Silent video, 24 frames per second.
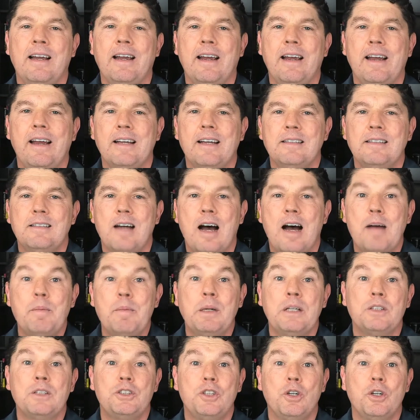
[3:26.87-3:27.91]
And I'm
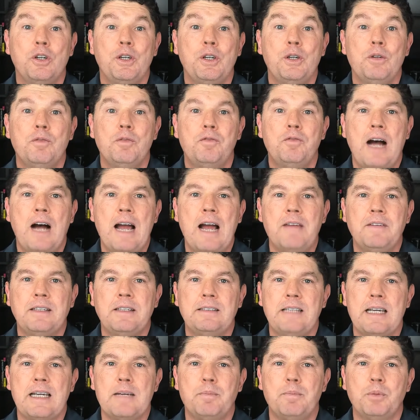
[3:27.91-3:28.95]
going to show you five
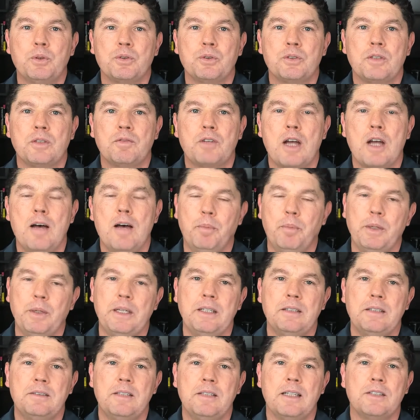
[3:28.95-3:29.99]
examples of
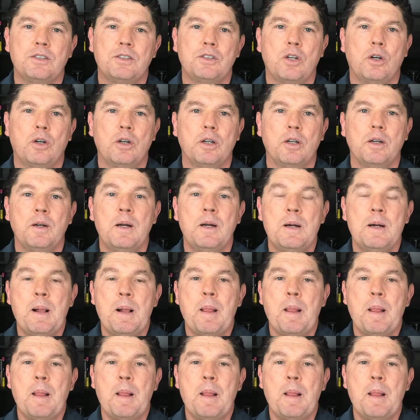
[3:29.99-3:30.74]
companies that started